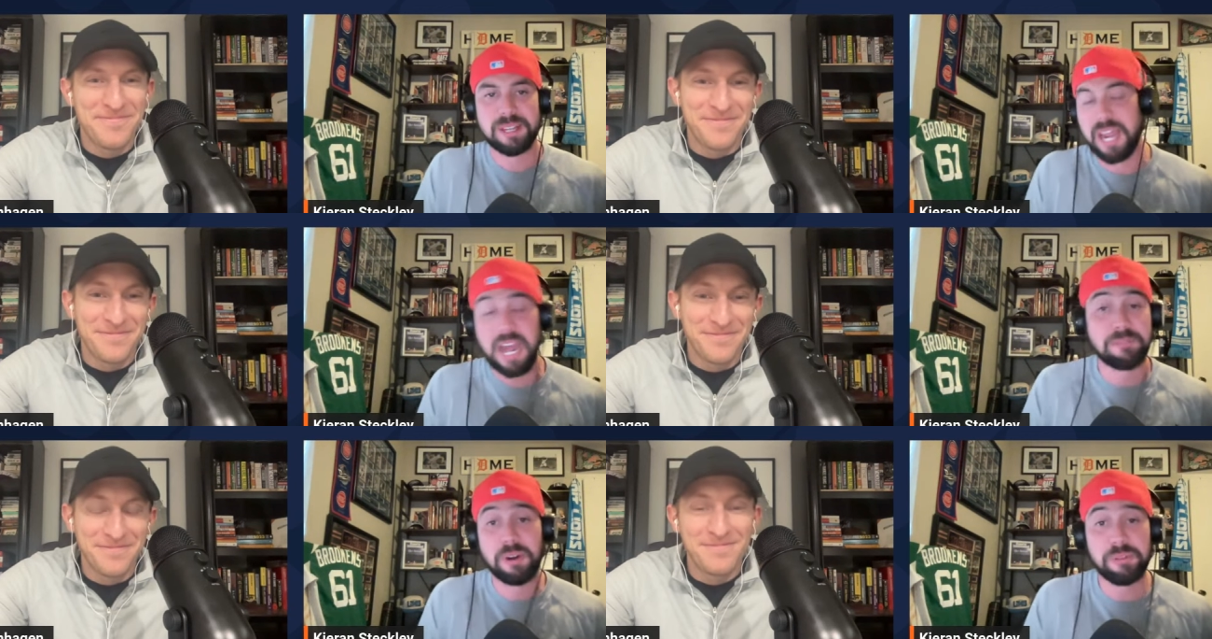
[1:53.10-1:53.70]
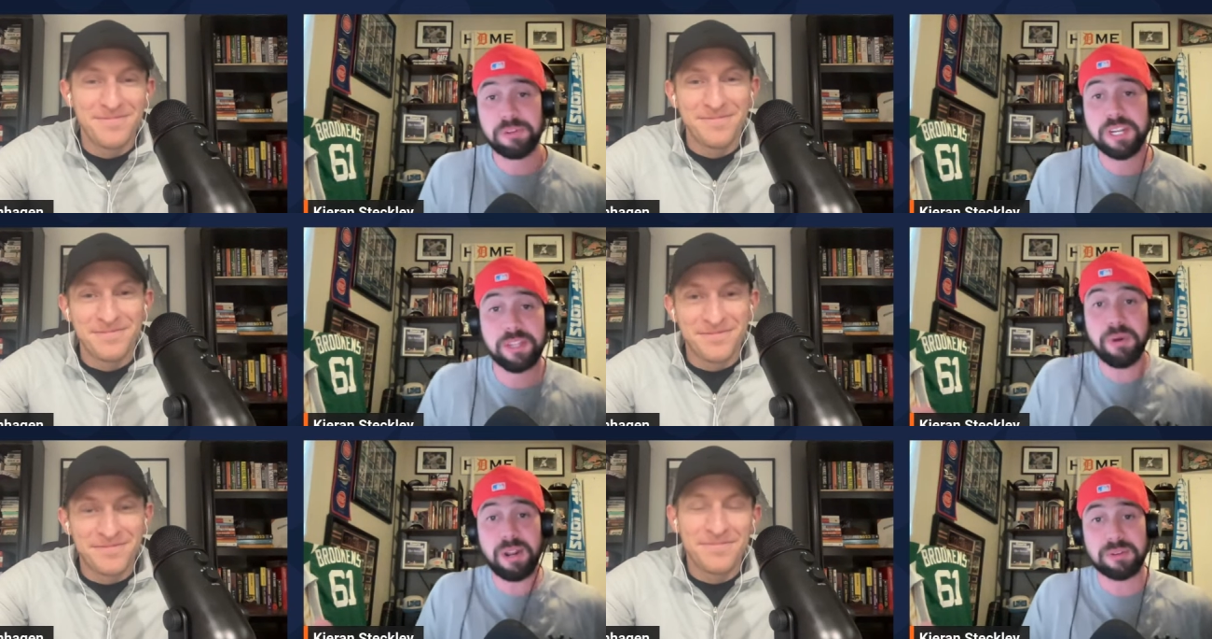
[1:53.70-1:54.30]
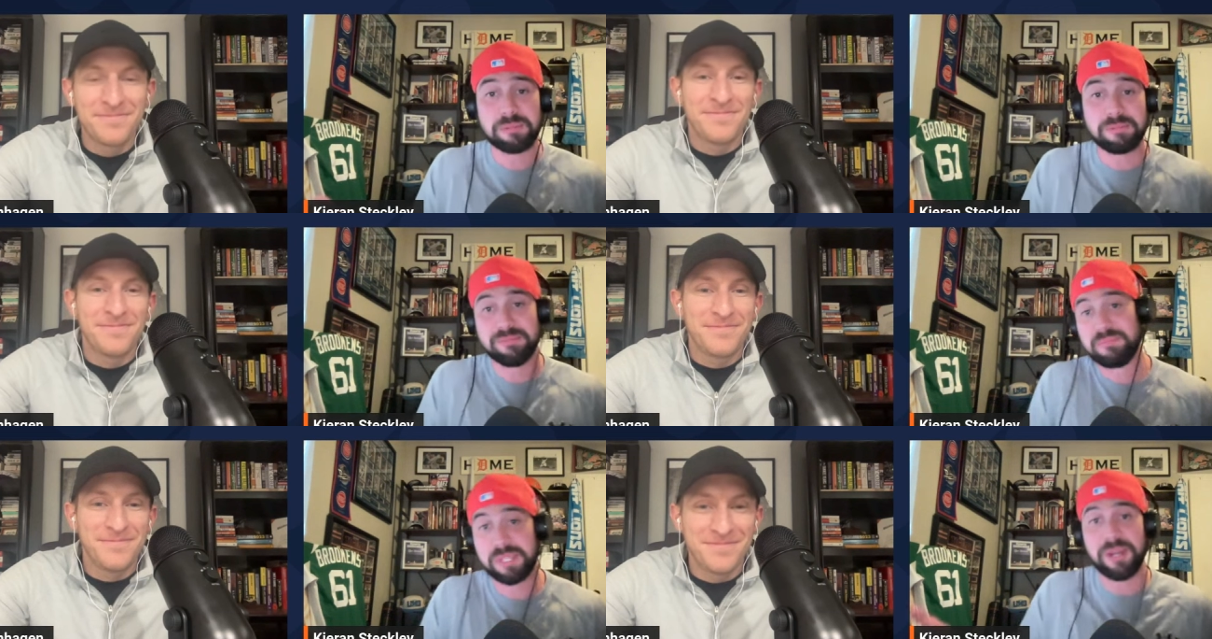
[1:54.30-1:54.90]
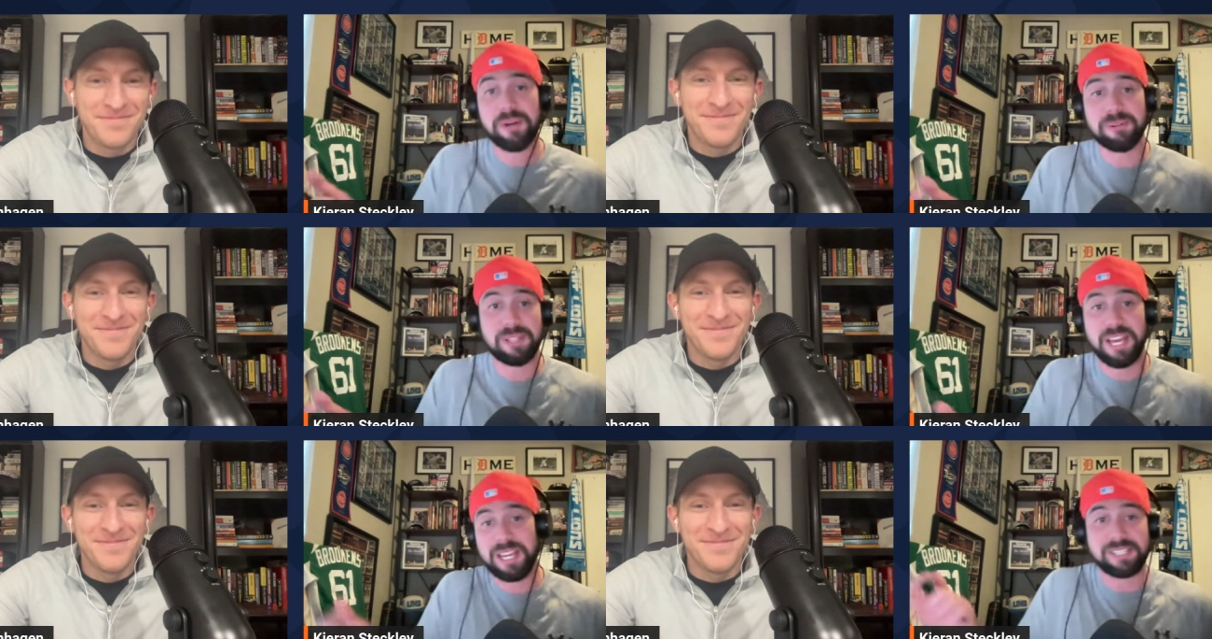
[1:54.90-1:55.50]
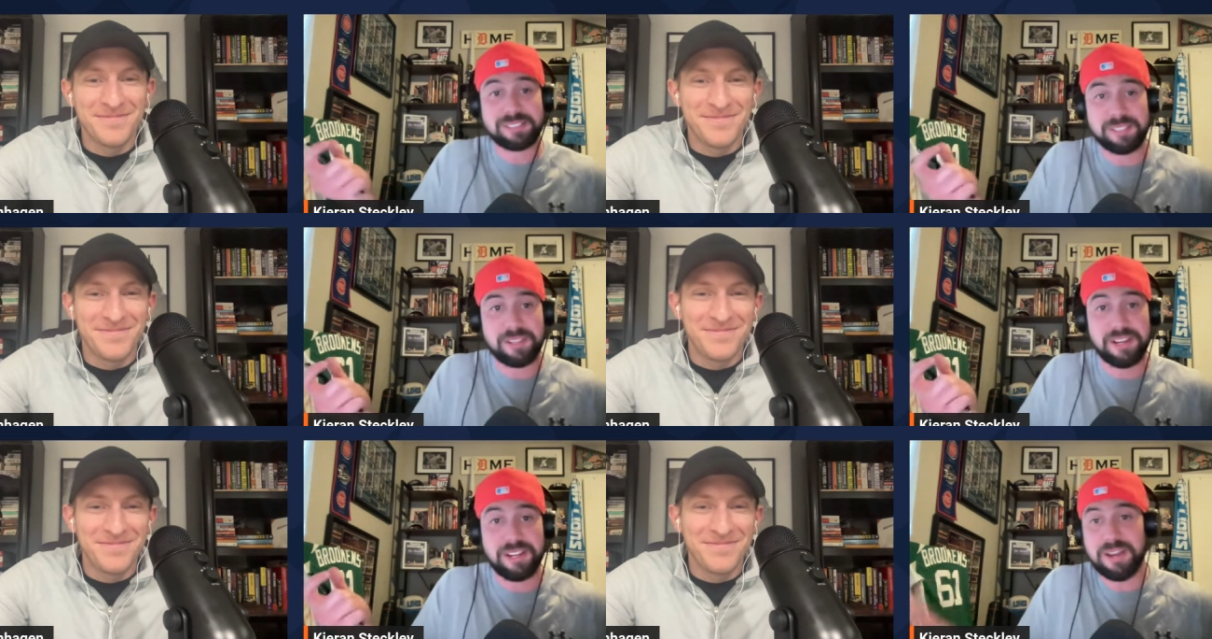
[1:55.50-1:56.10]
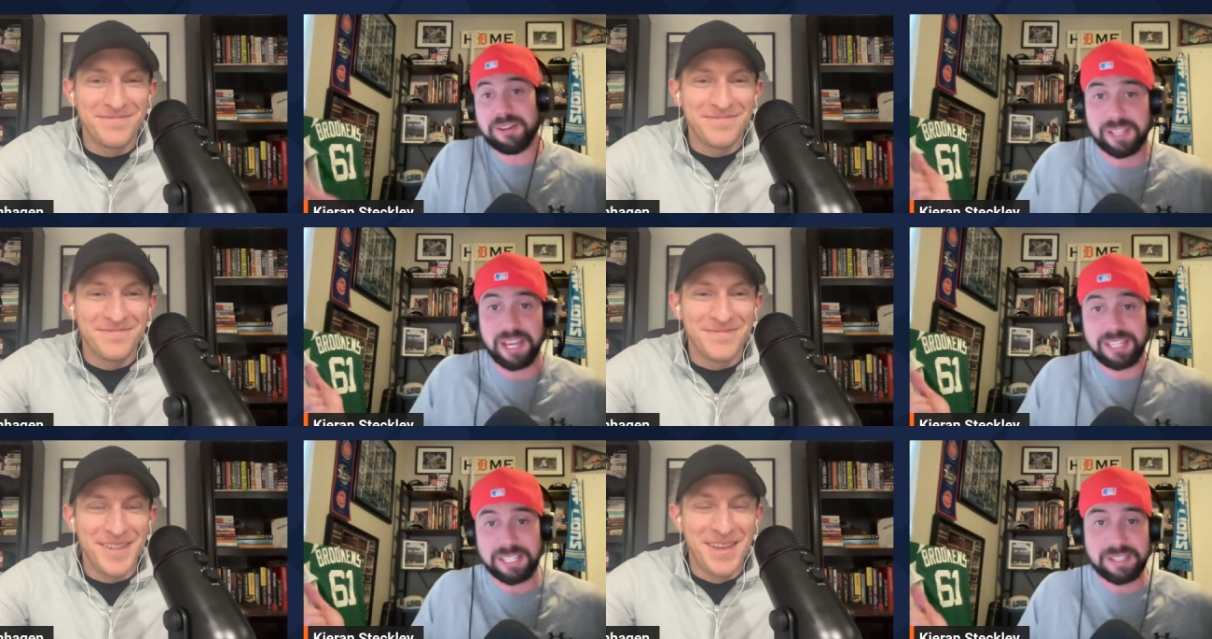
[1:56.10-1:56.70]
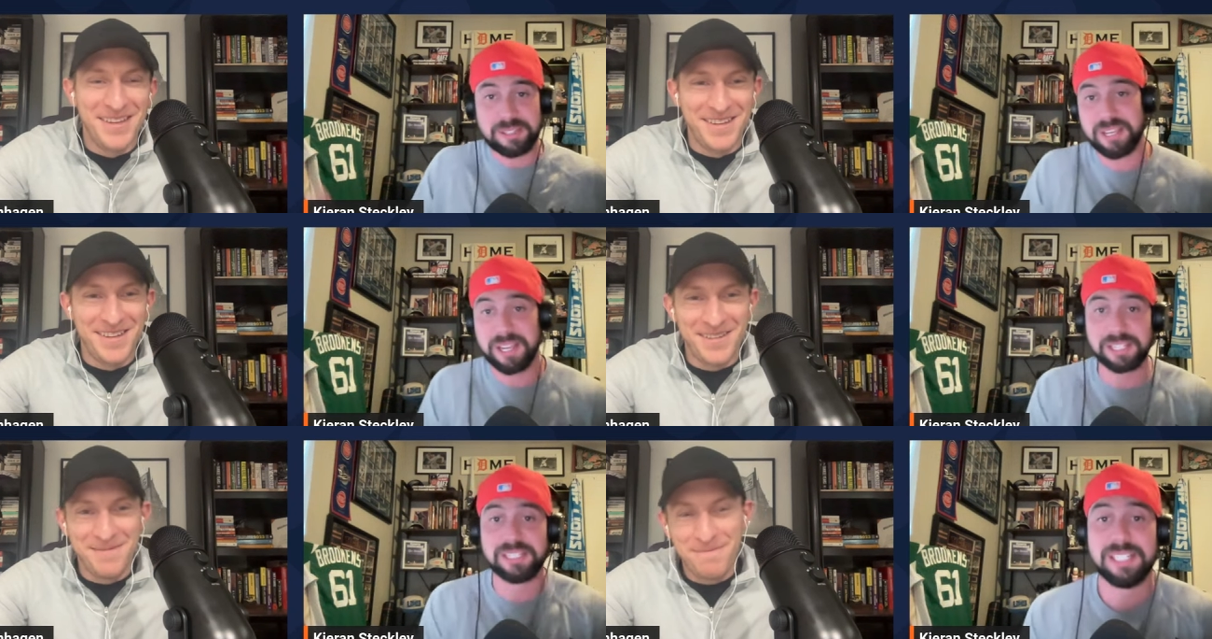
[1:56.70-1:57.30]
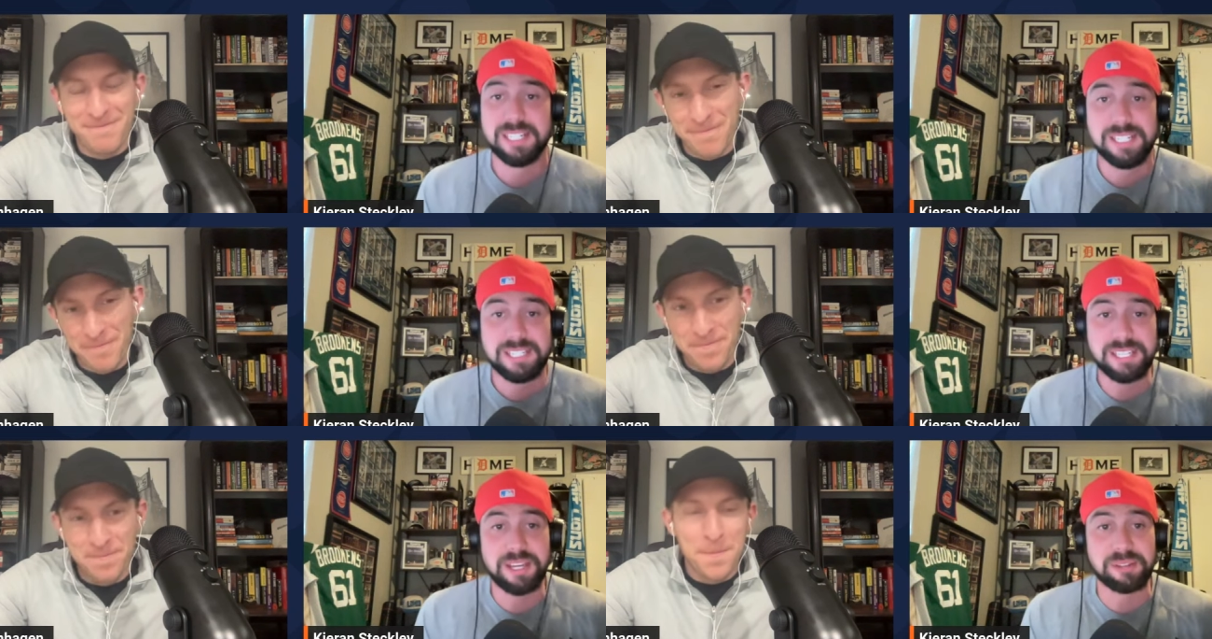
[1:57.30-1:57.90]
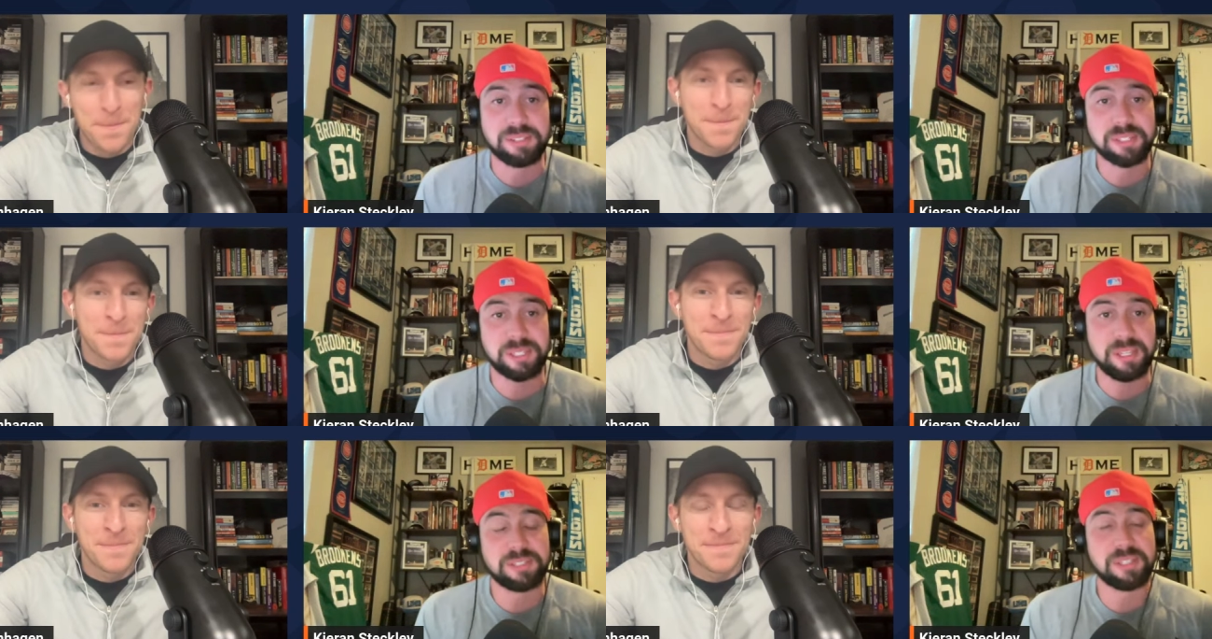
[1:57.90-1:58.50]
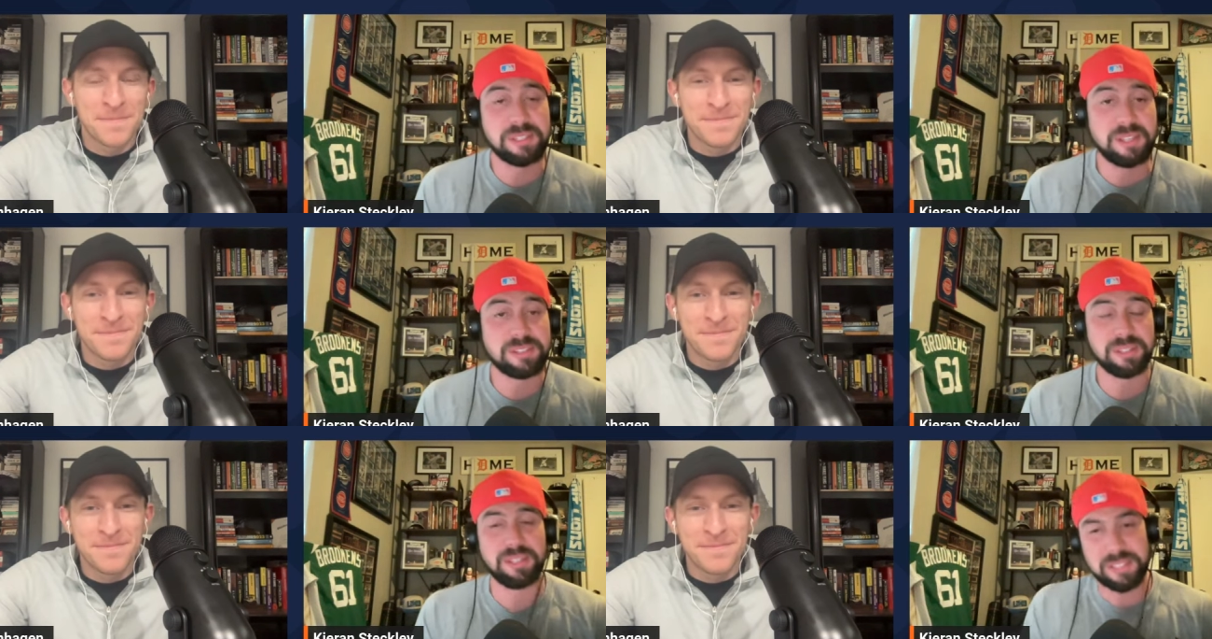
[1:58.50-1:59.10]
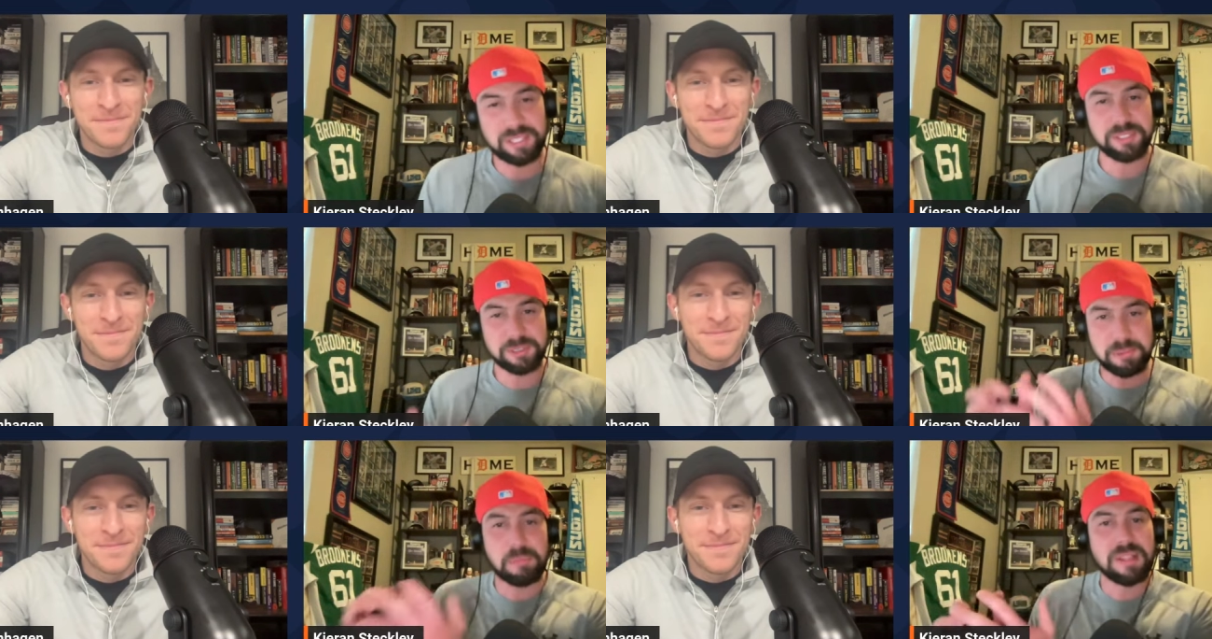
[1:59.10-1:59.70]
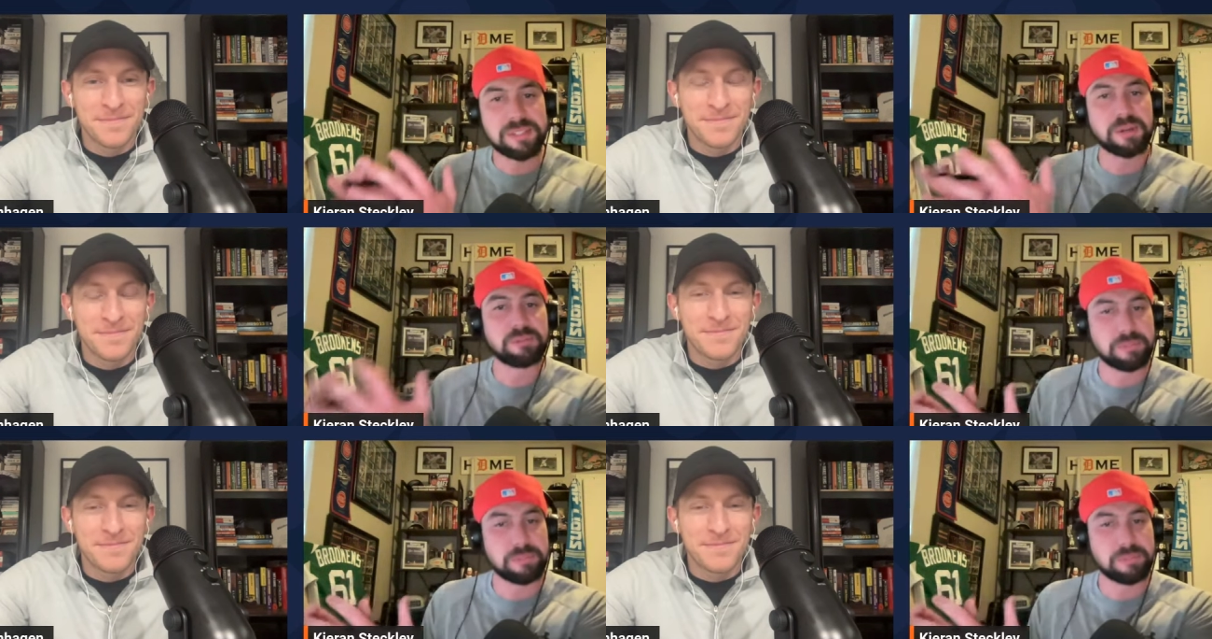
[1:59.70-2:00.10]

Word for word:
Speaker 1: and I voted for neither one of them. So like, so there you go. Like it's uh, you know, it's just it's a it's a, it's like a little memento